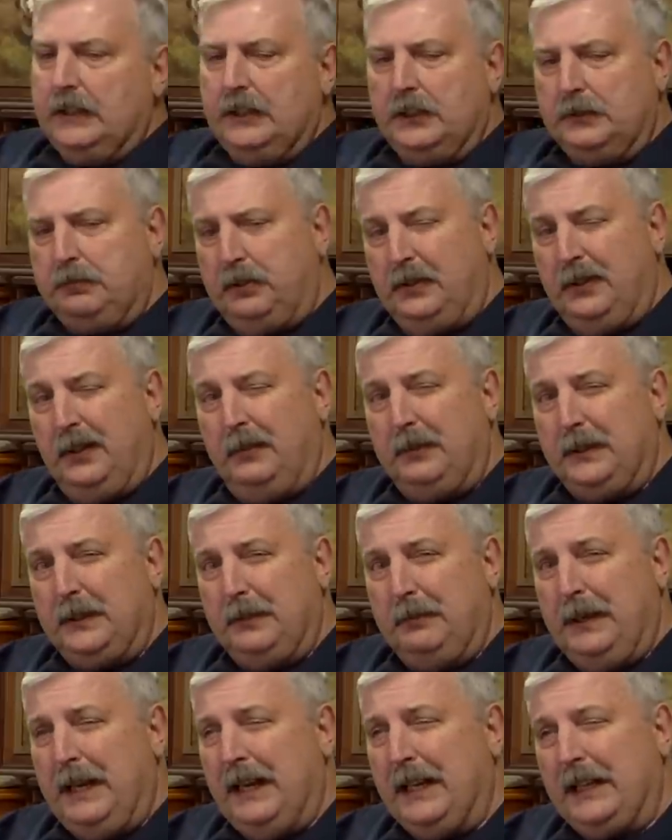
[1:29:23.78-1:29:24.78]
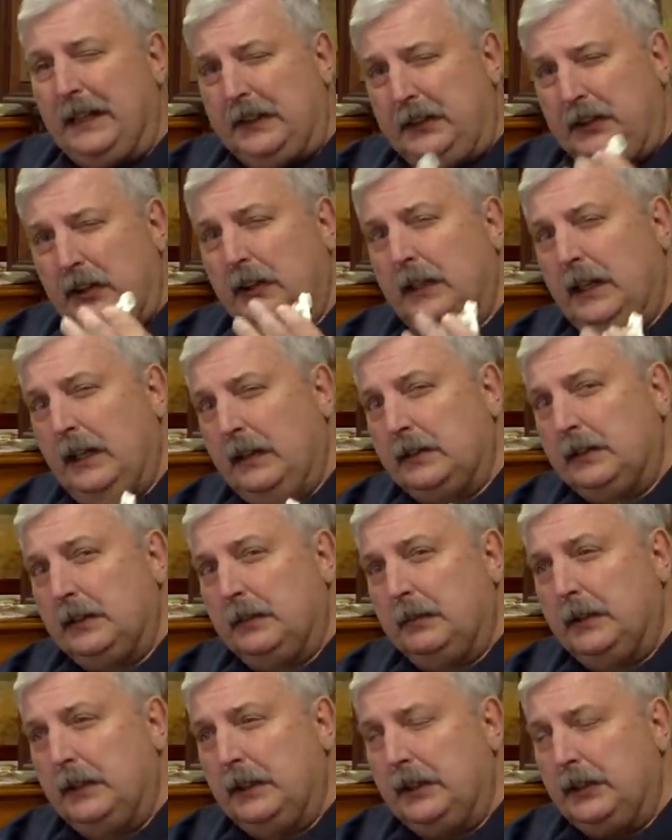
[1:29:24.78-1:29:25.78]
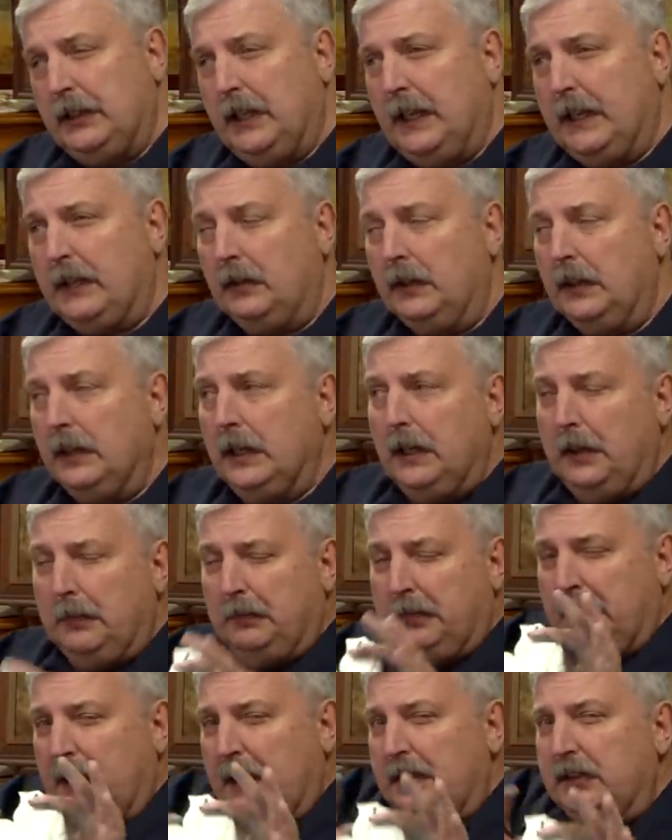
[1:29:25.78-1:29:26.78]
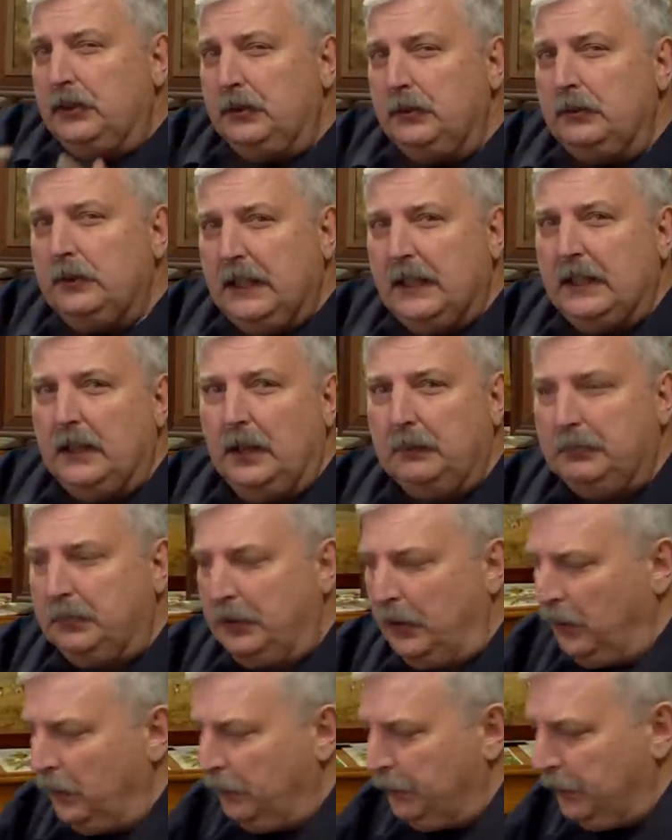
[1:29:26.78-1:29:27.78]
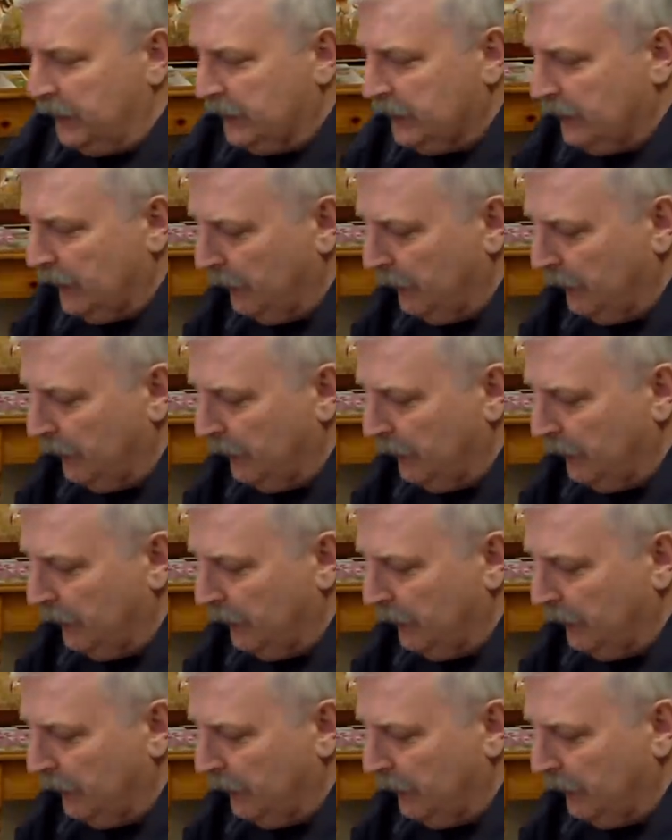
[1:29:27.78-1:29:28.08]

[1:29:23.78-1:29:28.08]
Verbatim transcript: I just put on with the back, I took out some of the shadow. But I do that on purpose.